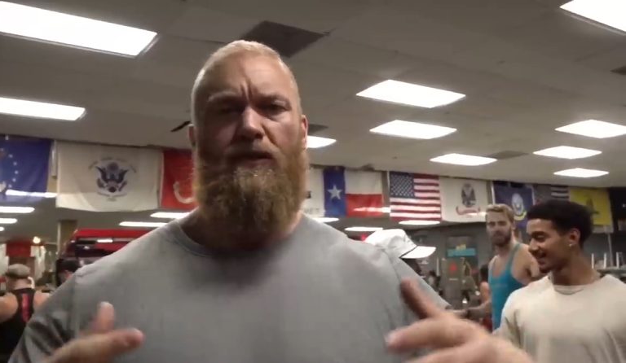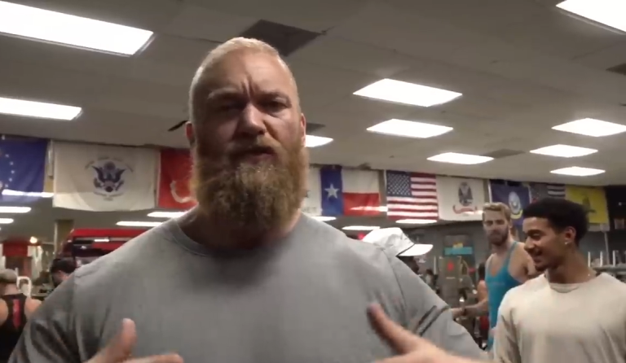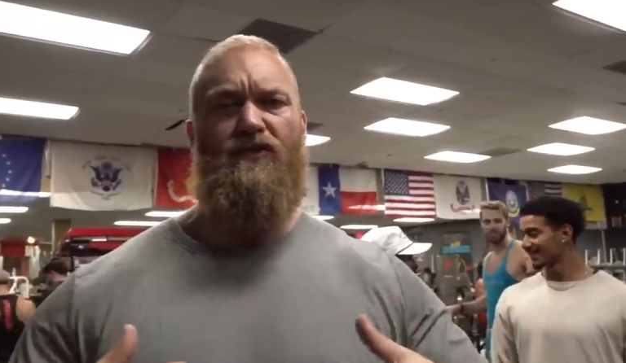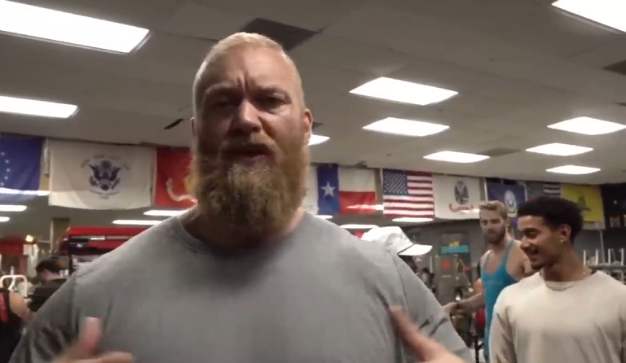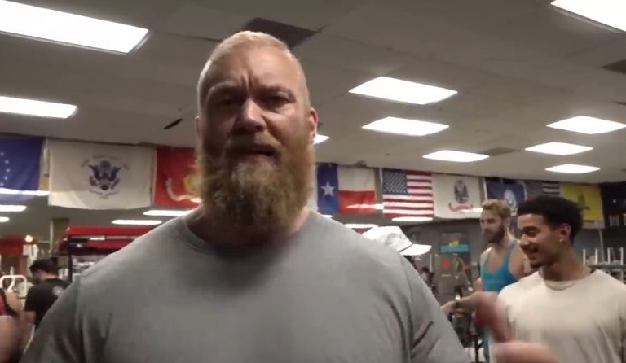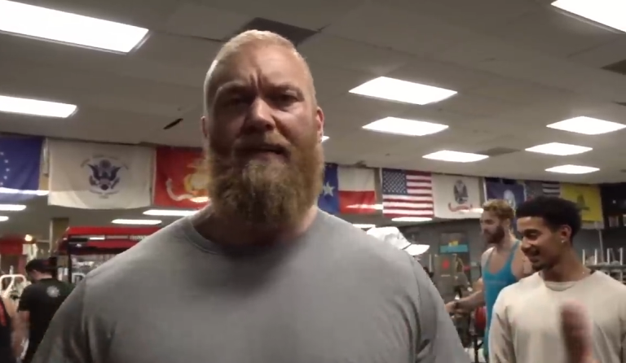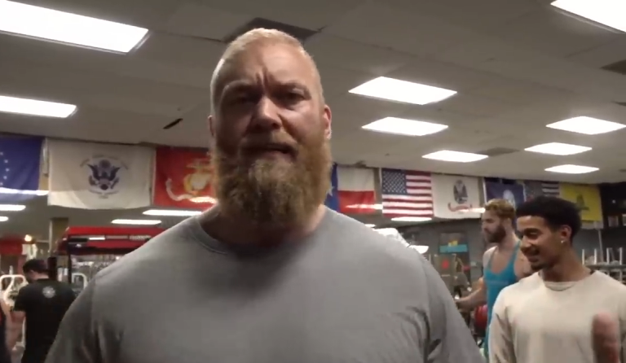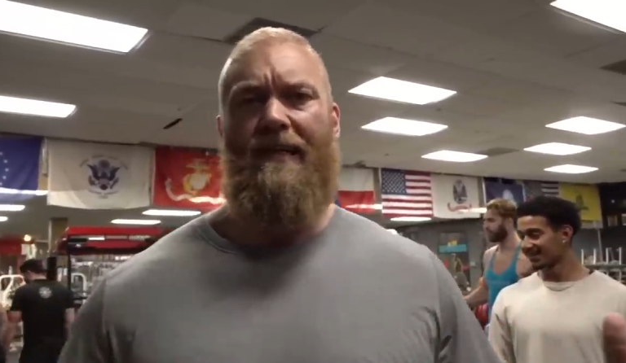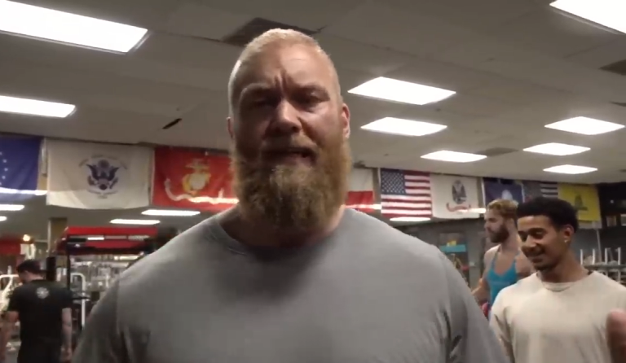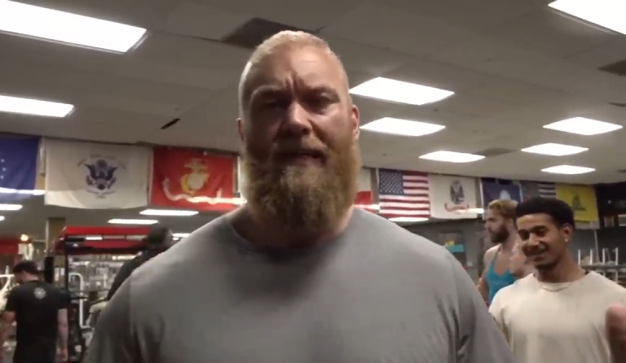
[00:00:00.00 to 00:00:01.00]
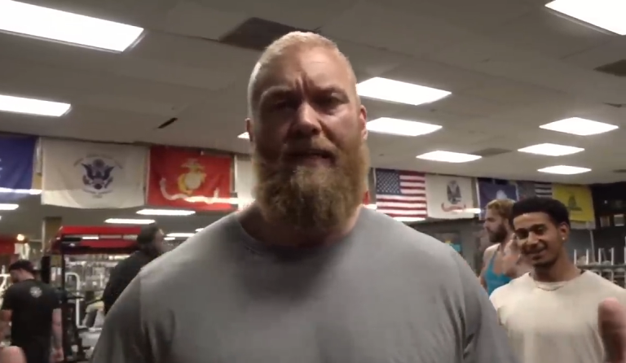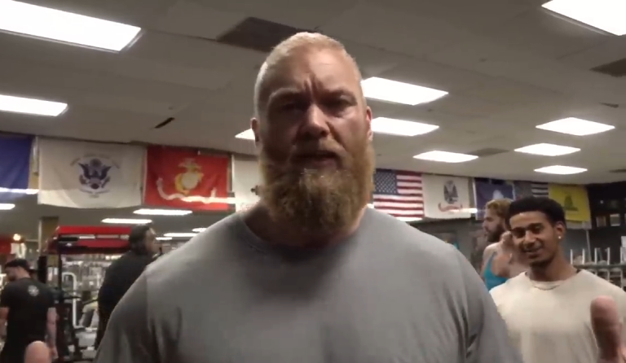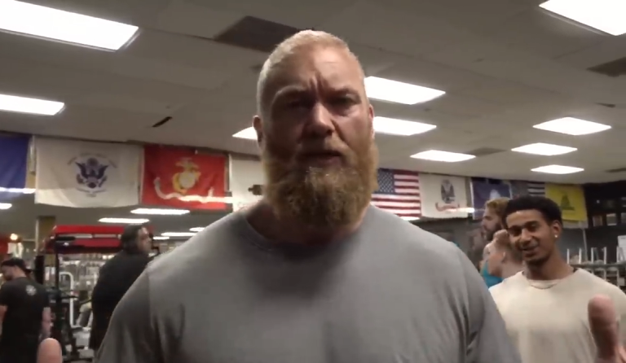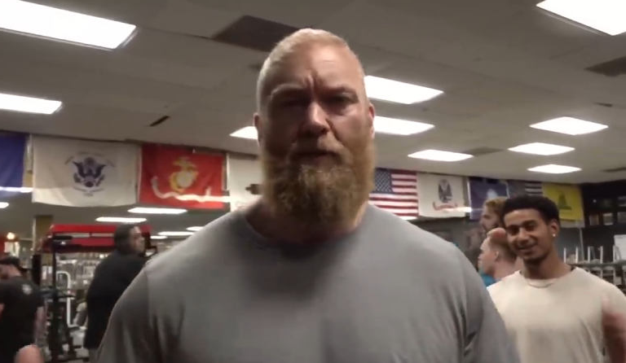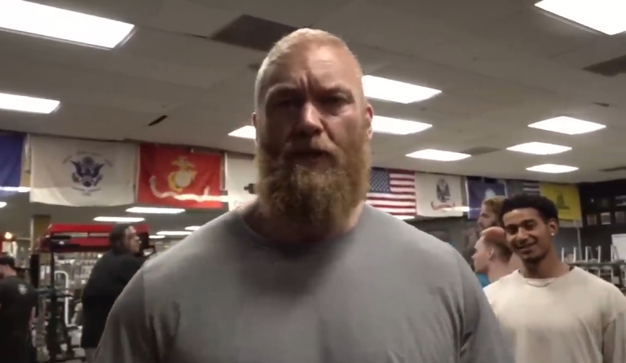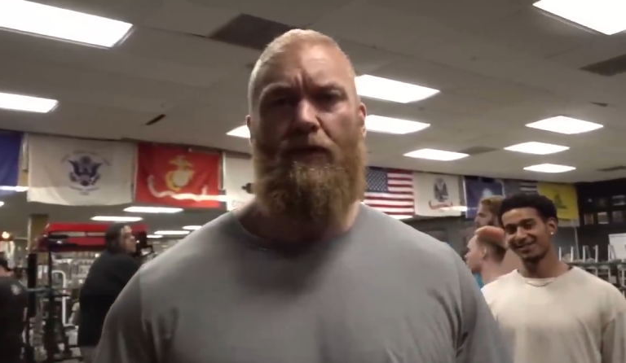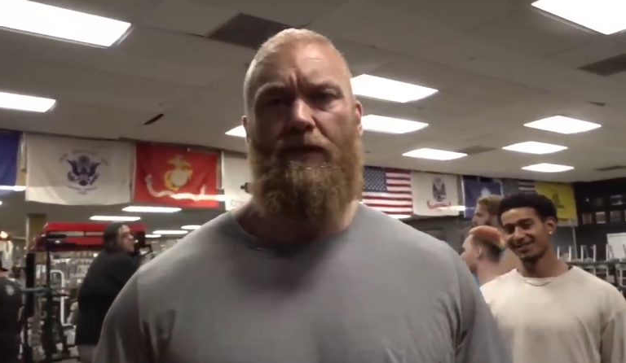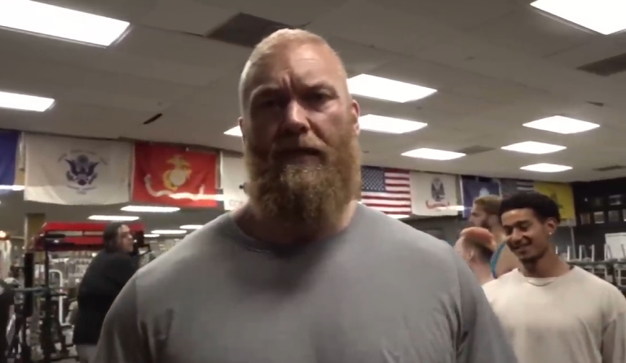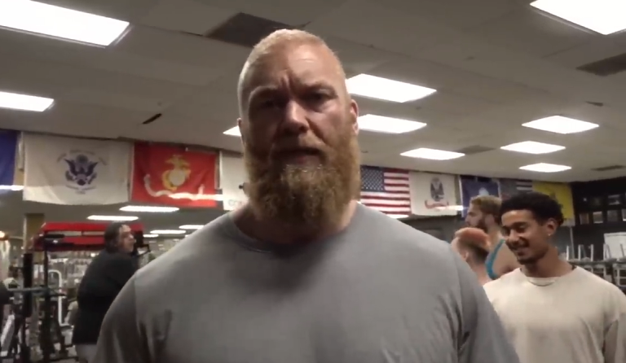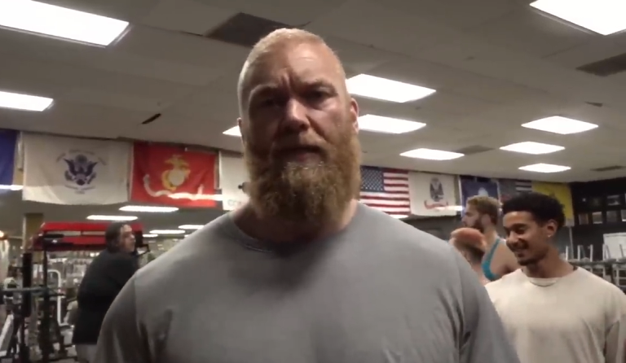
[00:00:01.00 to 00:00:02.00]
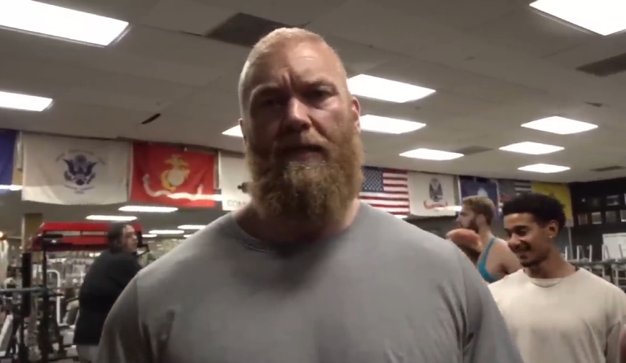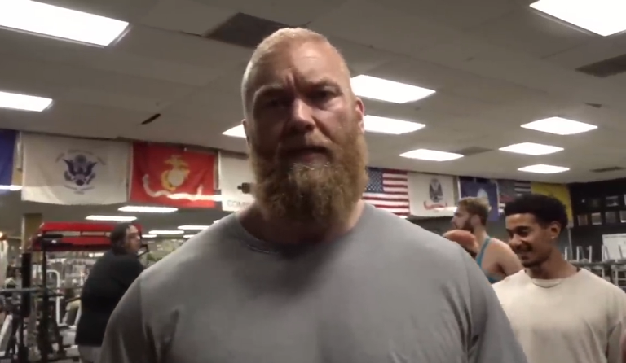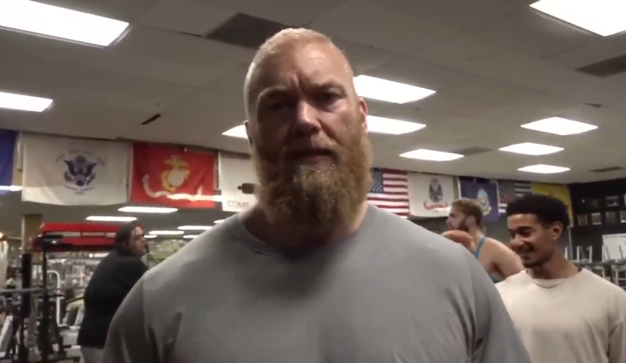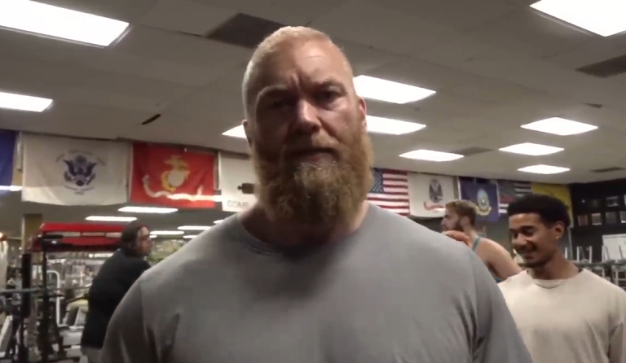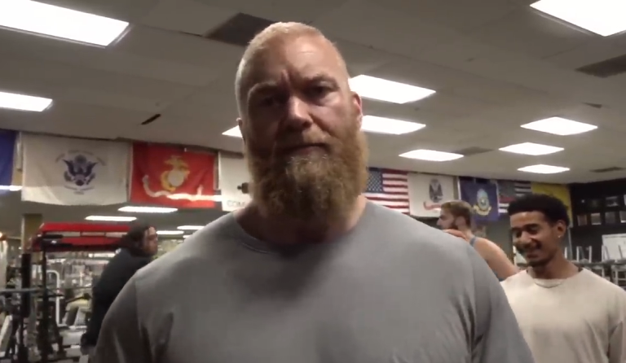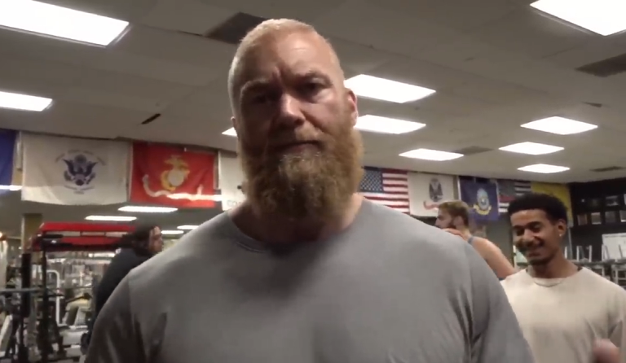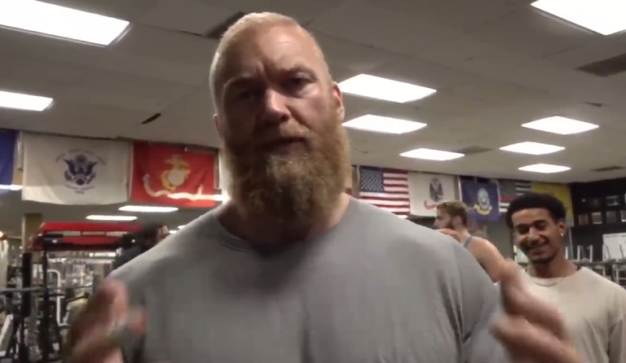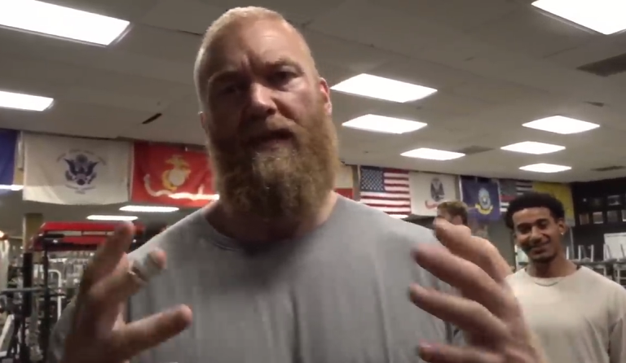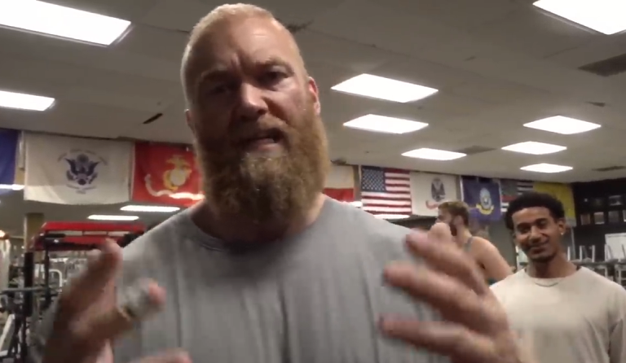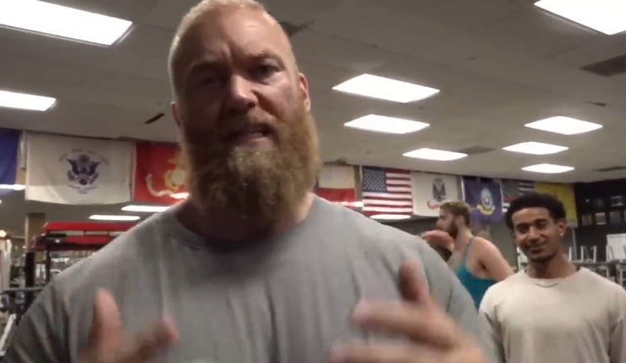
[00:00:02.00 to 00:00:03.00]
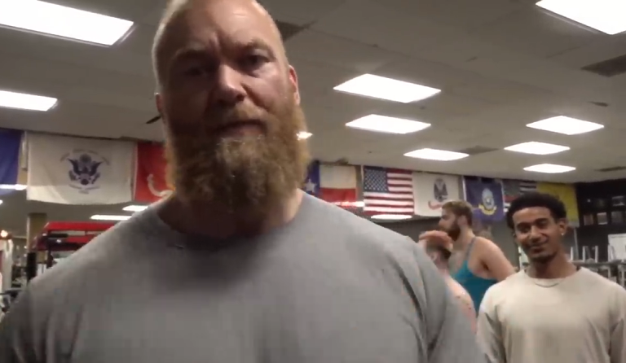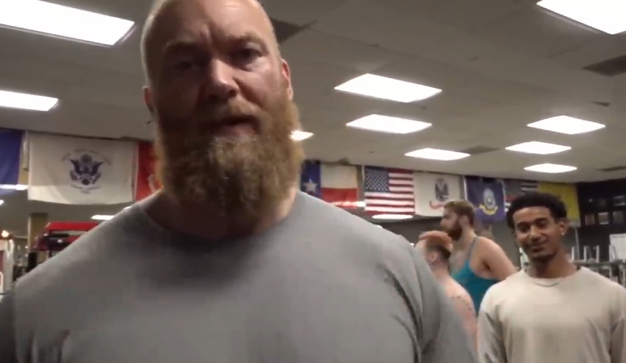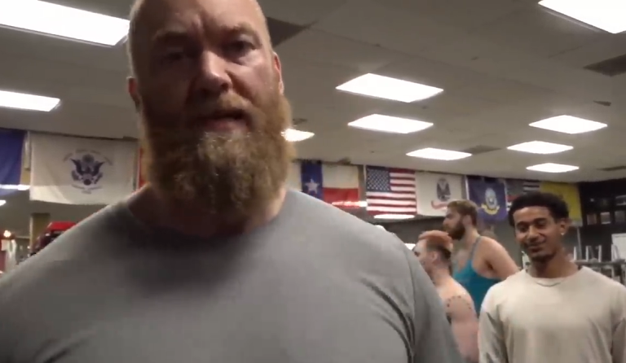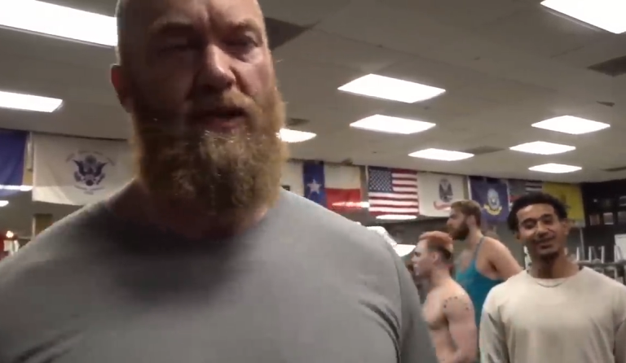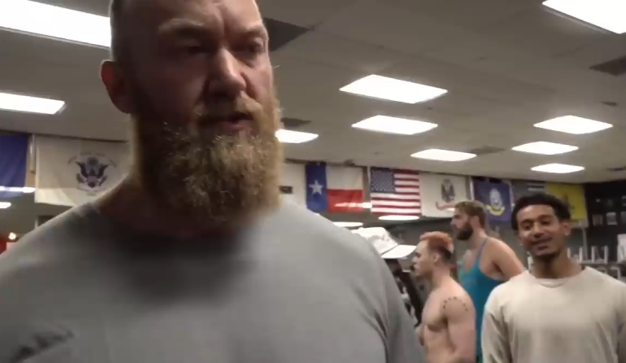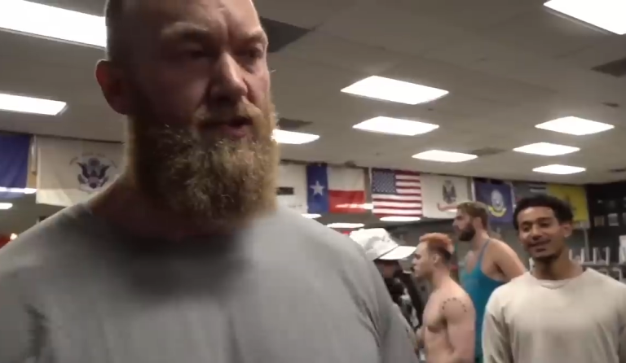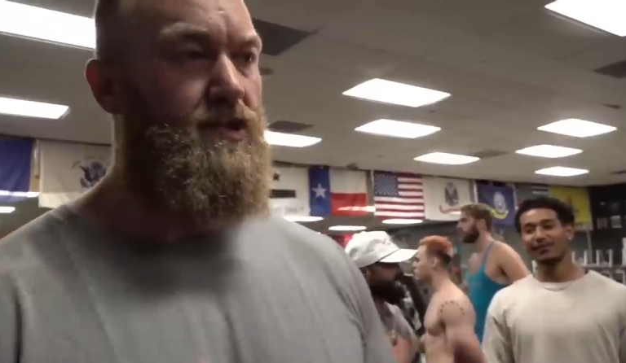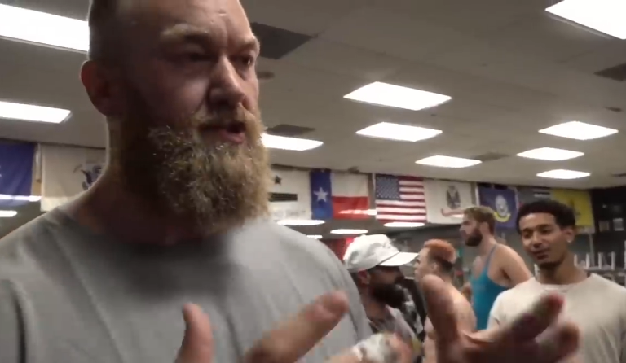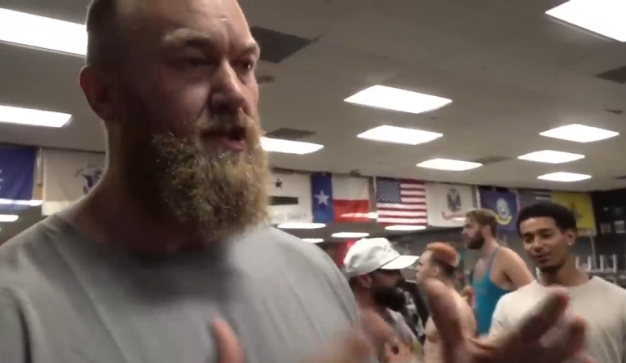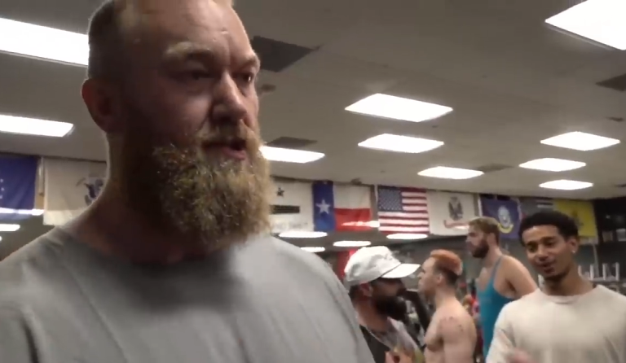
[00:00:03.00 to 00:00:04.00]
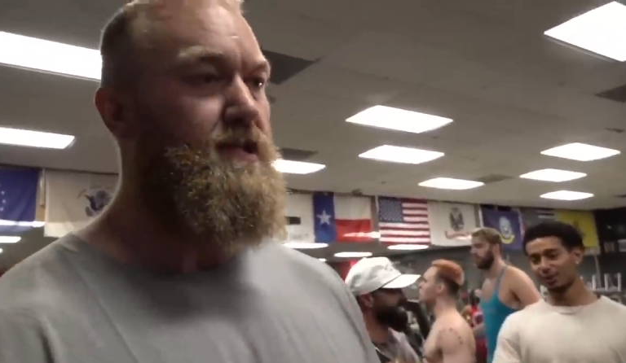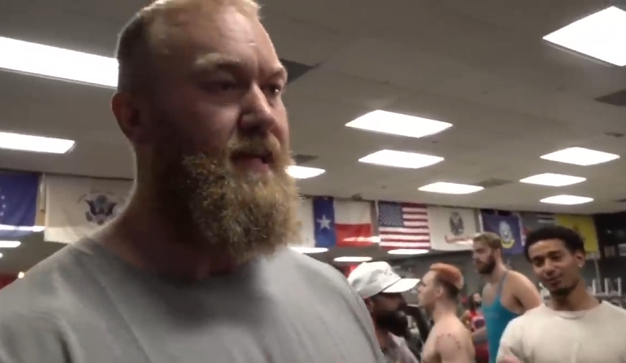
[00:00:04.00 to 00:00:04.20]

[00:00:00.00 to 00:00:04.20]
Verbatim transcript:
Speaker 1: friendly community. You guys are the best. You're such a